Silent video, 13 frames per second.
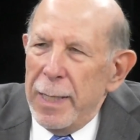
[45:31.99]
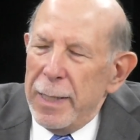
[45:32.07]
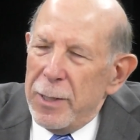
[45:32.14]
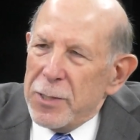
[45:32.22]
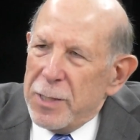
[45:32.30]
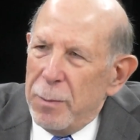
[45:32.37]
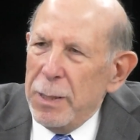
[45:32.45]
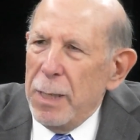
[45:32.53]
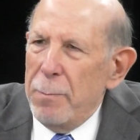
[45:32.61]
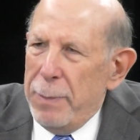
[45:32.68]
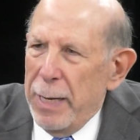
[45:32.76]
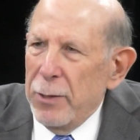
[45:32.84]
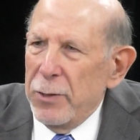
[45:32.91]
There's something
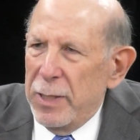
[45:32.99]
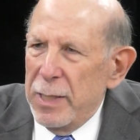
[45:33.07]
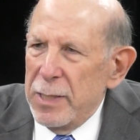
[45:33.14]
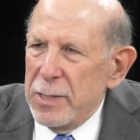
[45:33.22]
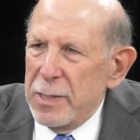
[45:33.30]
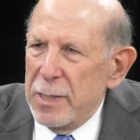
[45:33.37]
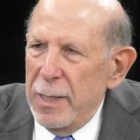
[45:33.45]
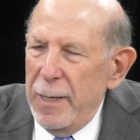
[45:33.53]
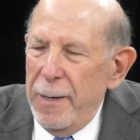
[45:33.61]
about this